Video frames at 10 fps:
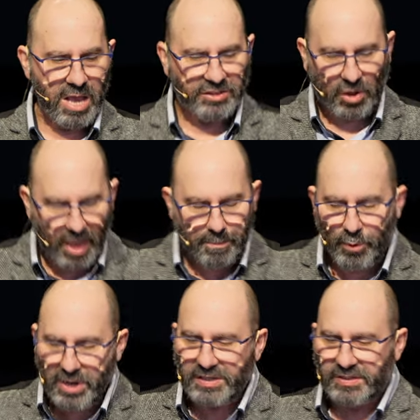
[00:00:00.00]
So that
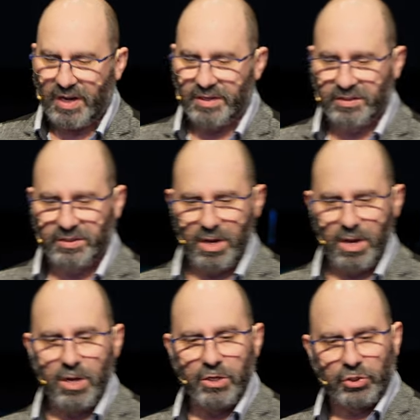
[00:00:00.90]
brings us
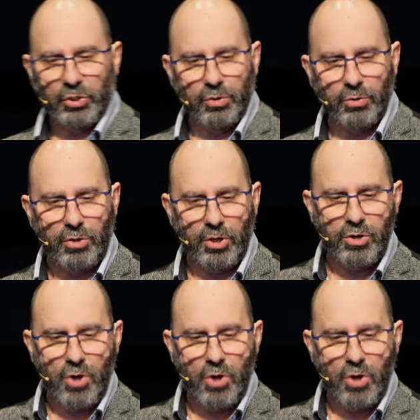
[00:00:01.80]
to the